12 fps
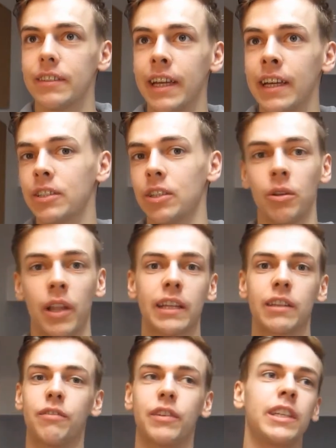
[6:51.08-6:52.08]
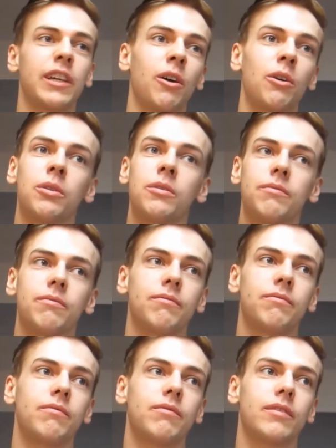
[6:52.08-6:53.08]
yeah, so like the video,
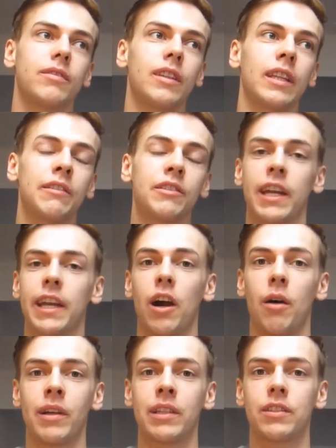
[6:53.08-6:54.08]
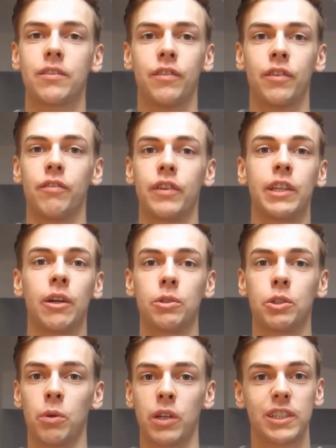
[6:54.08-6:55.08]
leave us any comments for
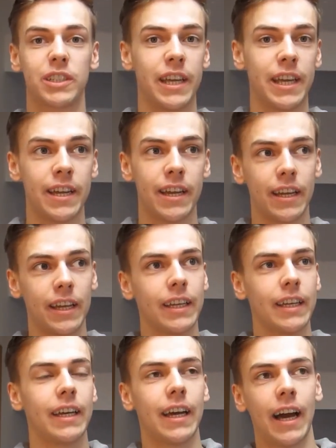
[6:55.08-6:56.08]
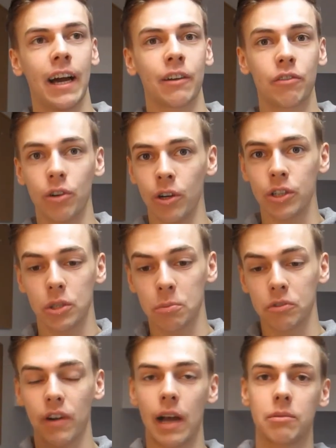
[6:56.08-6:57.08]
videos you want to see, and of course
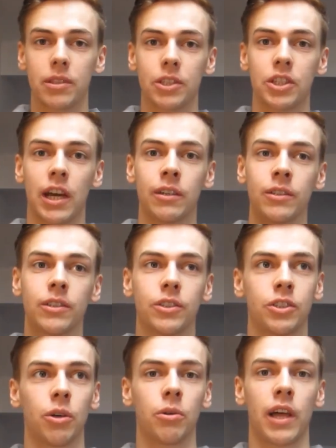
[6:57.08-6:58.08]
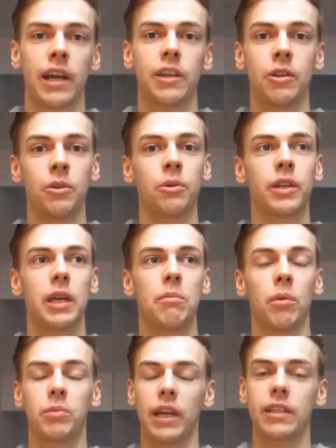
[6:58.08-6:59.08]
subscribe to the channel so that you
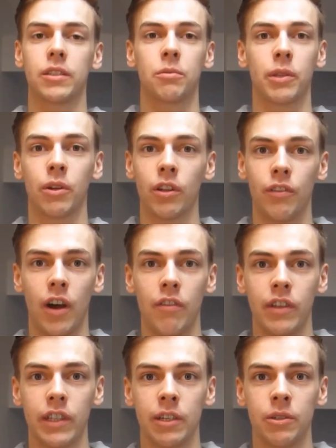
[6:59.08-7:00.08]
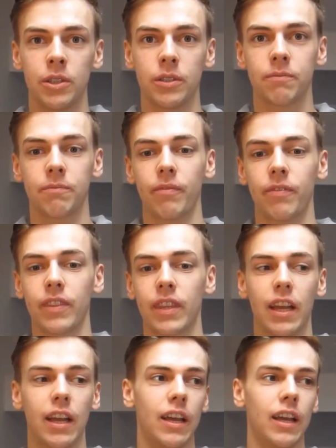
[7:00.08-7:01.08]
keep updated with all of our videos.
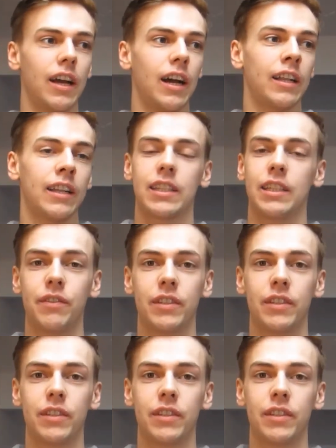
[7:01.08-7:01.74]
And that's